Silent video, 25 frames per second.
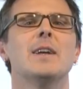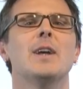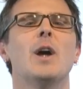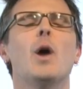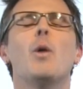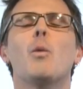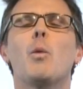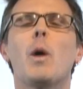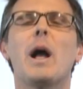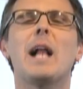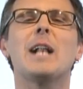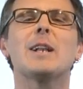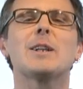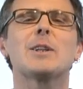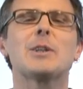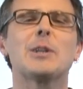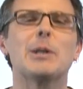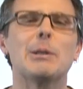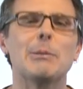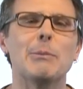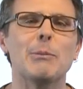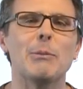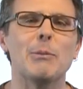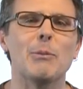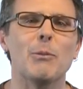
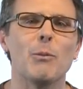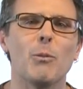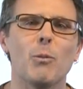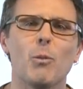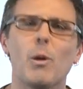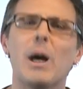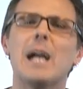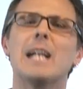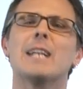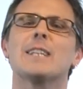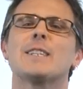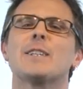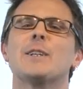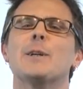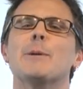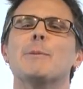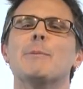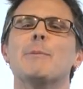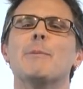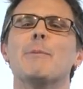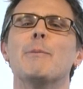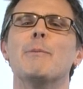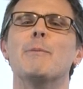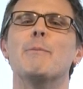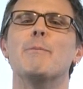Welcome, welcome.
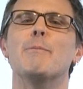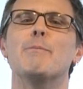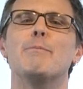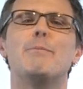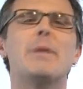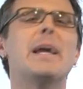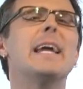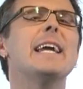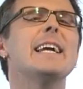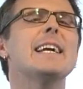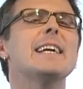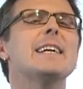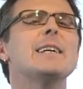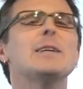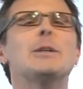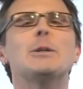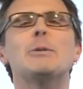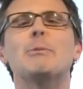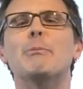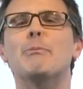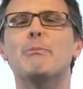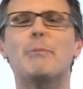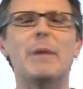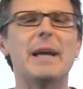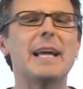Bing,
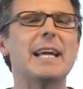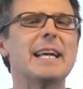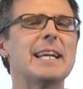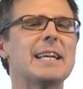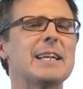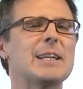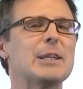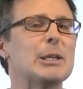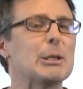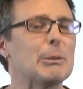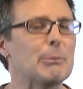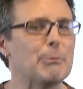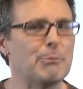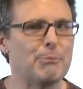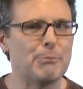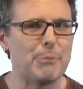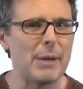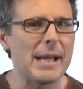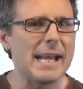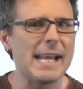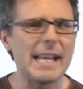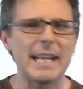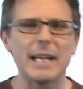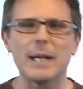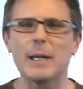bing,
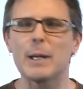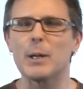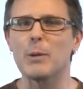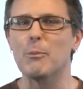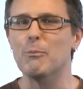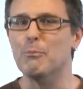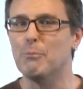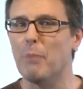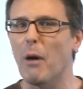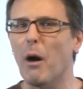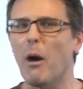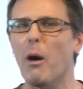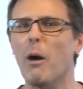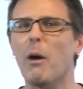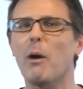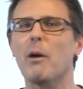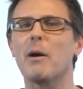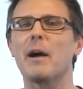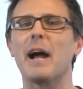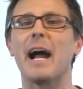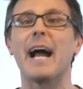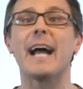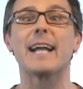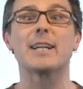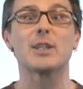bing, bong
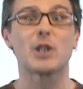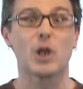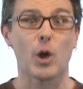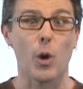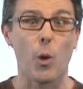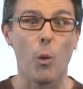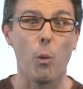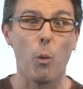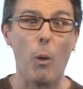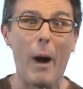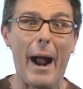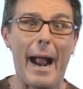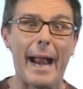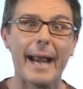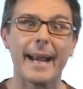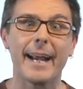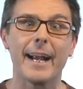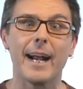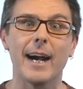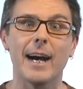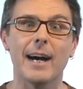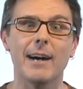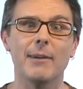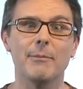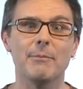and
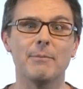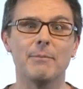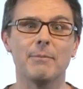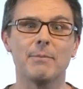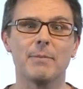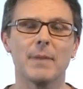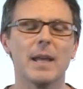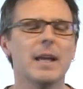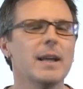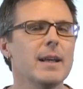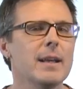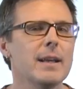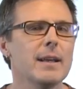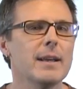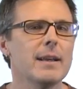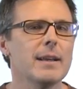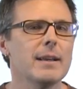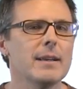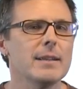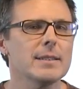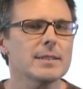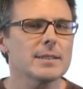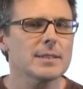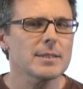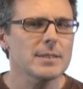kawanga.
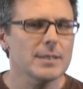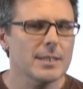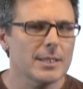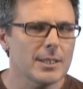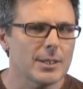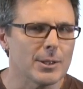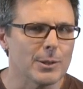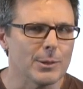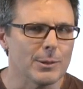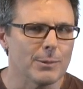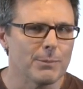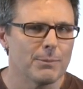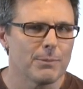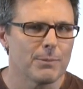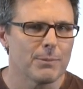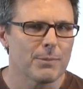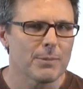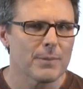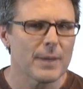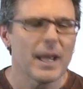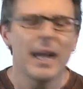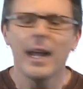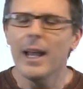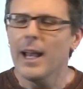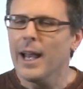So,
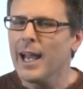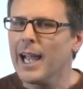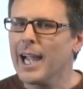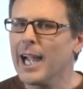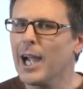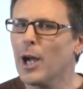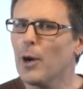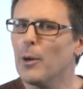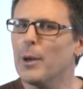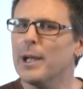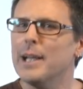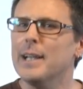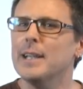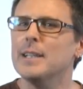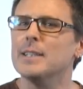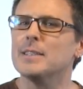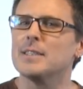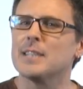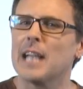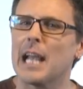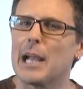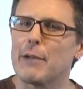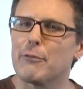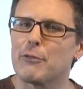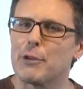how is
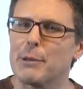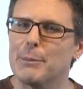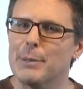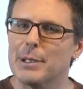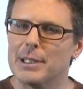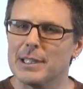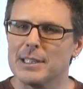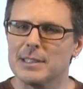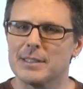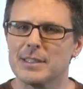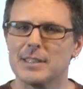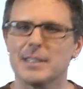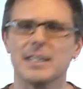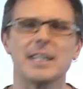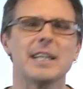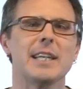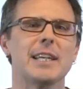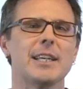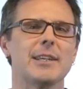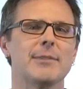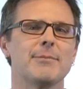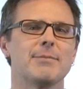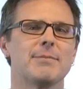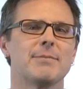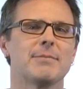everybody today?
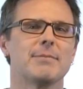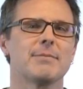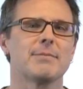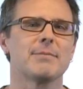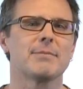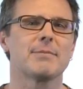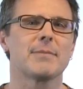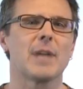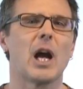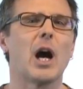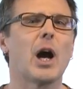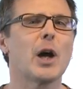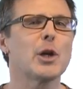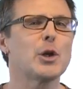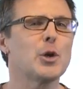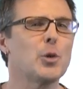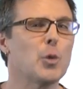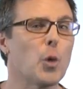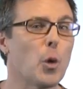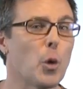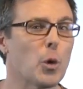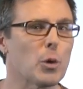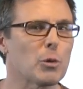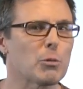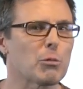Are you
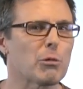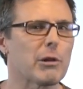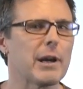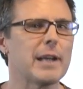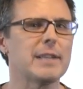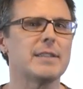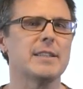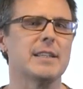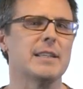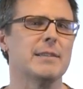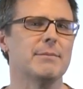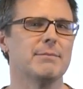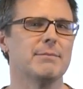all ready?